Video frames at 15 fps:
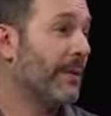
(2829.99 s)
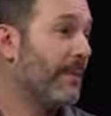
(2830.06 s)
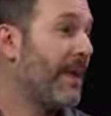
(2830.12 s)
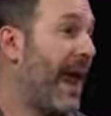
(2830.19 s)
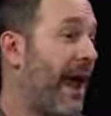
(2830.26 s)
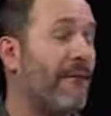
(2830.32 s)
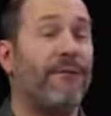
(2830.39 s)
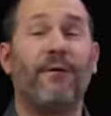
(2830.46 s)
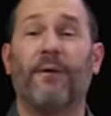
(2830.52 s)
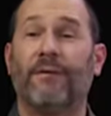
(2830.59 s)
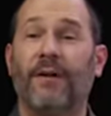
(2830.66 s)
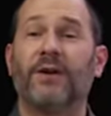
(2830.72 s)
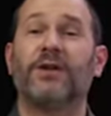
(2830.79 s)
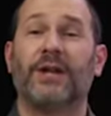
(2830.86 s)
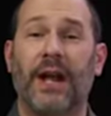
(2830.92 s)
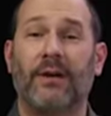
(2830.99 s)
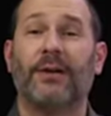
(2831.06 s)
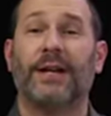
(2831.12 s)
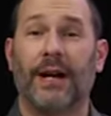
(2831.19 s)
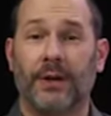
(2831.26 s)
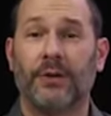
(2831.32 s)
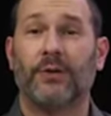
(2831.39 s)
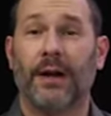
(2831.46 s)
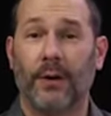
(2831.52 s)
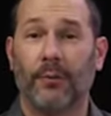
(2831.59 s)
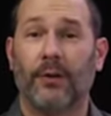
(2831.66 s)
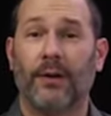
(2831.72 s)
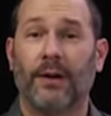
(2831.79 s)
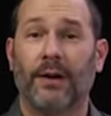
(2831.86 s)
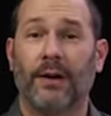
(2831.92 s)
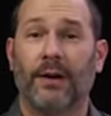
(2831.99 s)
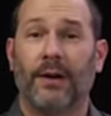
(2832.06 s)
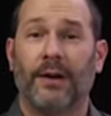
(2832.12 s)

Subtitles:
have full functionality on your network.